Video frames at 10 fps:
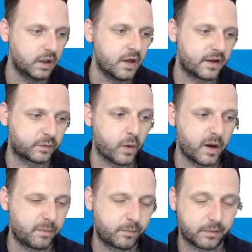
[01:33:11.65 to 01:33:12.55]
That's why
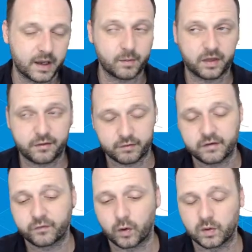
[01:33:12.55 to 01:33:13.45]
playing with 3
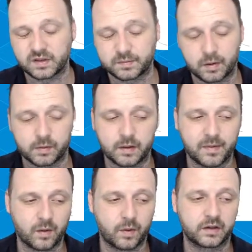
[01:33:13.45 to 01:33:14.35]
forwards is probably the
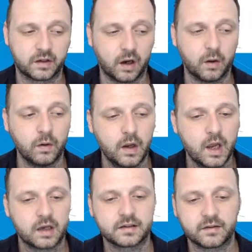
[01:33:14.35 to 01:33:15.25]
better way to go.
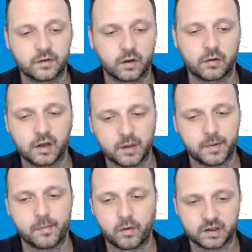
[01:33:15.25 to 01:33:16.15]
Because even though they're a little bit
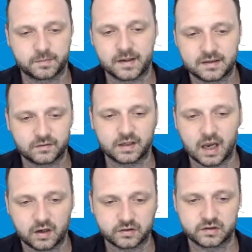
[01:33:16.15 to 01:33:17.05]
more expensive to get a
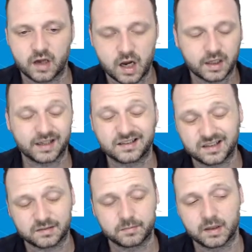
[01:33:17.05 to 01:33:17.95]
good start, like
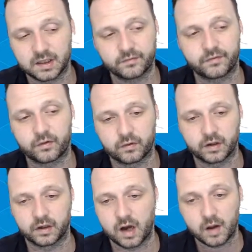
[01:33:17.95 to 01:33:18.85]
6 million for
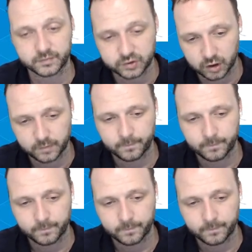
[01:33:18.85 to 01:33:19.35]
Armstrong,